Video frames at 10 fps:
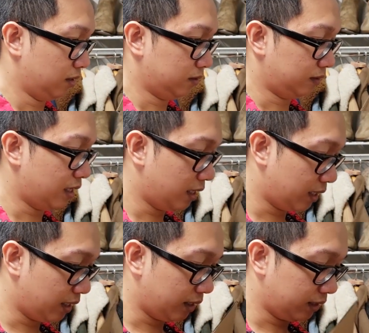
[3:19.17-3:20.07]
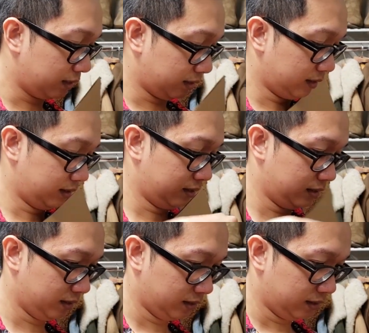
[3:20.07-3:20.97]
all right.
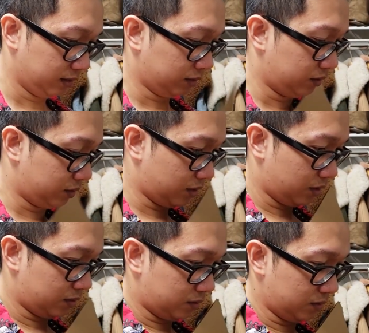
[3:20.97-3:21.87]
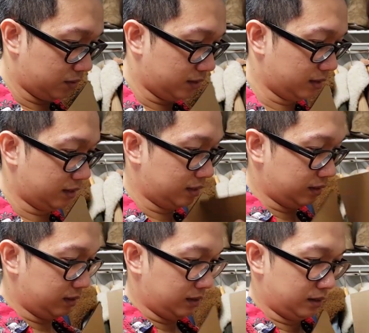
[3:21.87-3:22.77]
So
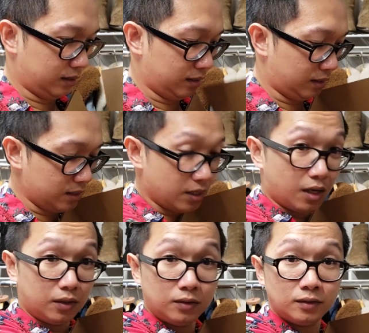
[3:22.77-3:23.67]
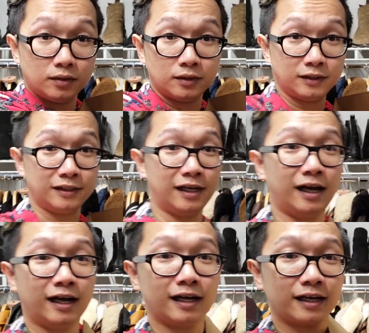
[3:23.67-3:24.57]
here you go.
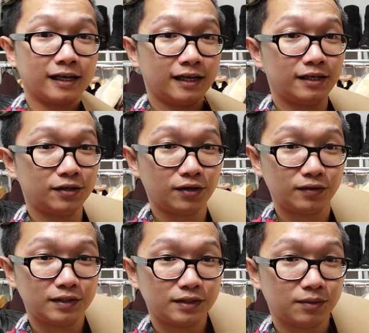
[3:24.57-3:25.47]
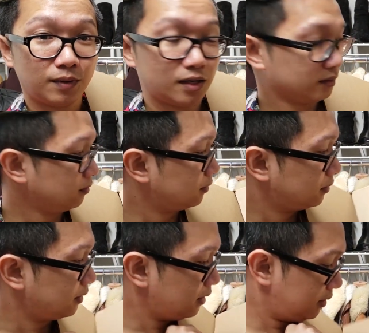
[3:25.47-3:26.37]
Here you go. This is the box.
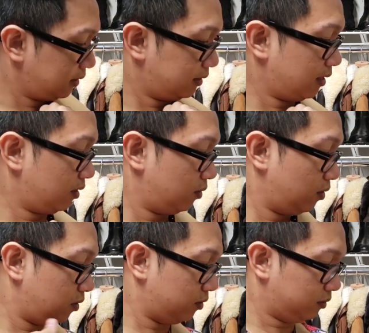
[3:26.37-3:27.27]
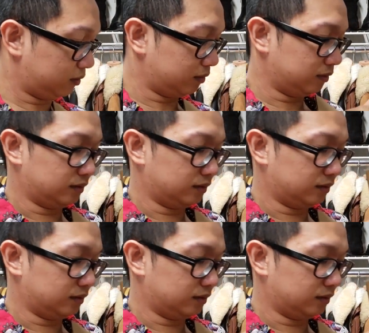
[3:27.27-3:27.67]
The Saint Laurent